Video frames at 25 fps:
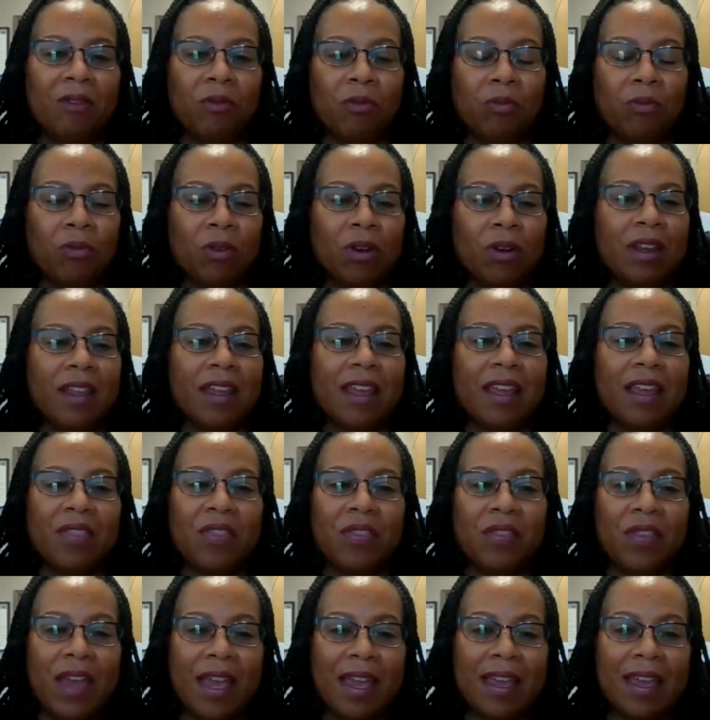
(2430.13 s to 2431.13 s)
really
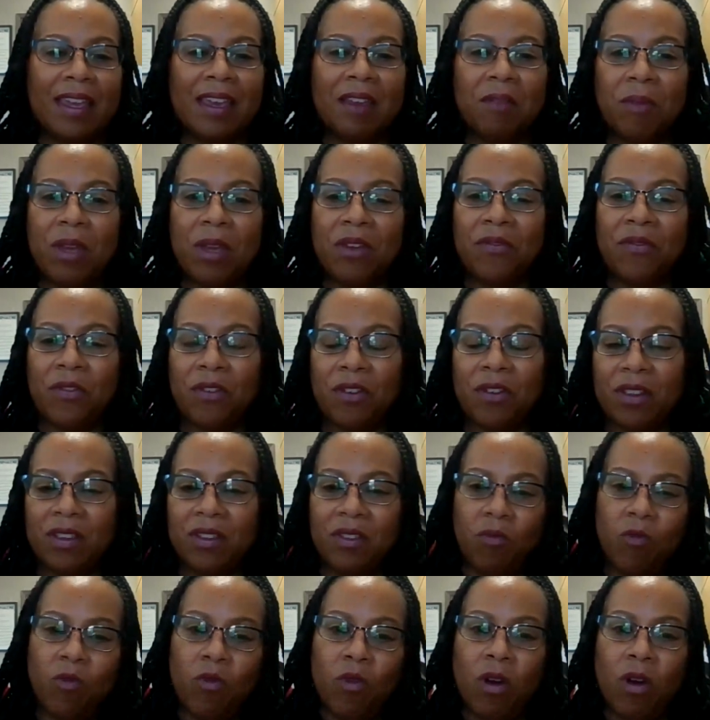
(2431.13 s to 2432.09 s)
thanking me for the